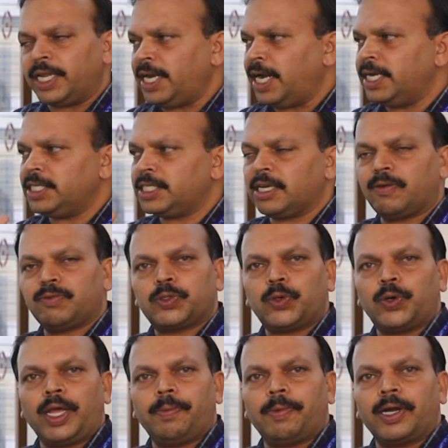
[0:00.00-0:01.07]
any addition of
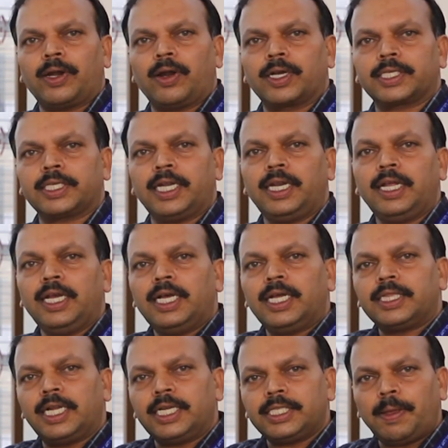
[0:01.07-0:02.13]
sodium hydroxide.
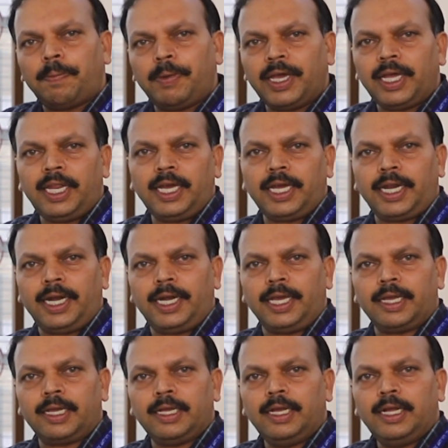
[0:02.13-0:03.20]
That is the beginning reading.